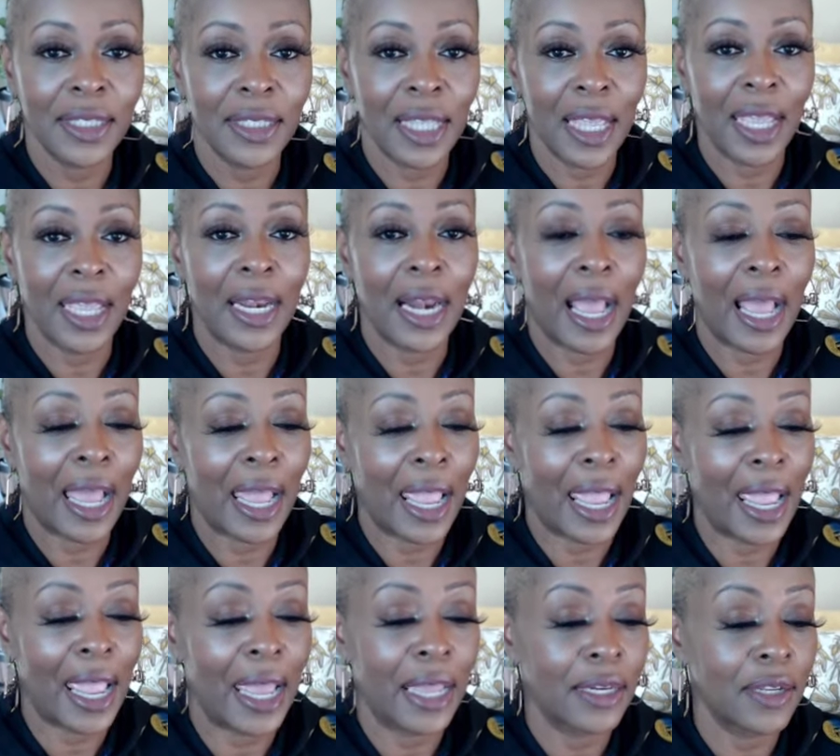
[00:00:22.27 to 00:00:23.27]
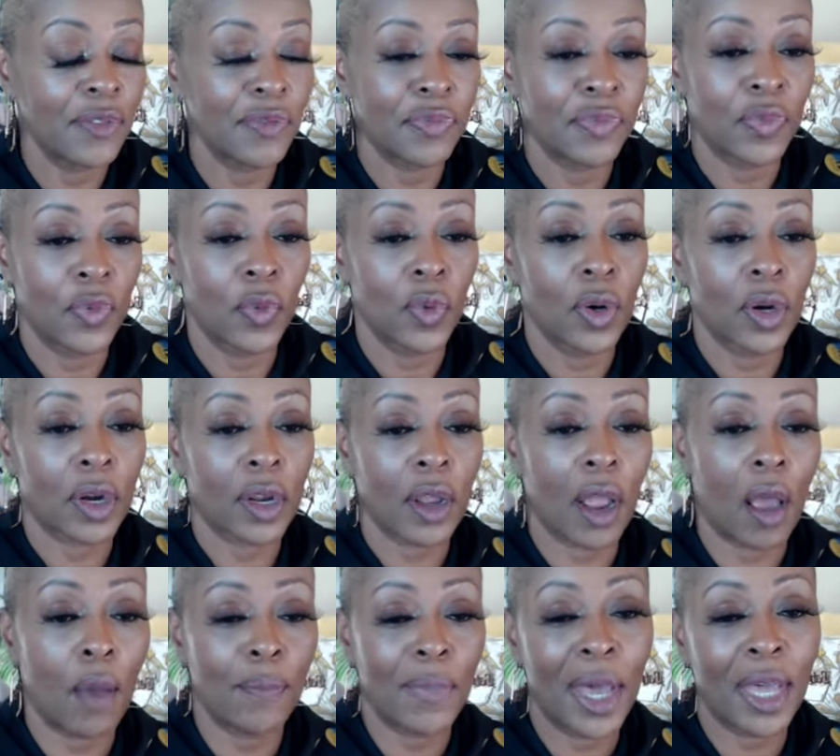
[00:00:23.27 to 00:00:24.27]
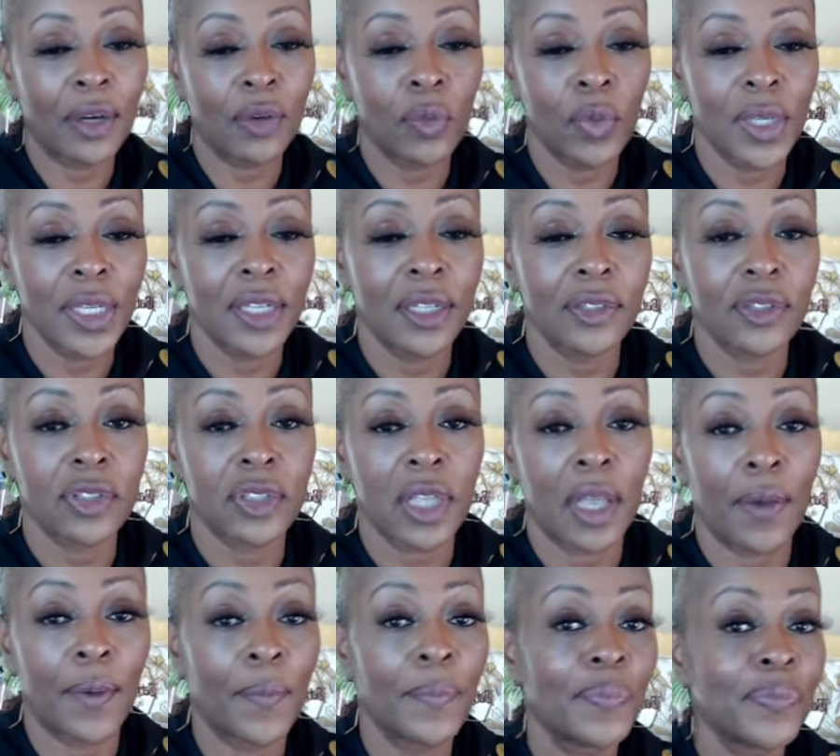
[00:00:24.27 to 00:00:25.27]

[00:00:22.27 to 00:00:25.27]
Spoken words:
that I had it for about a week or so.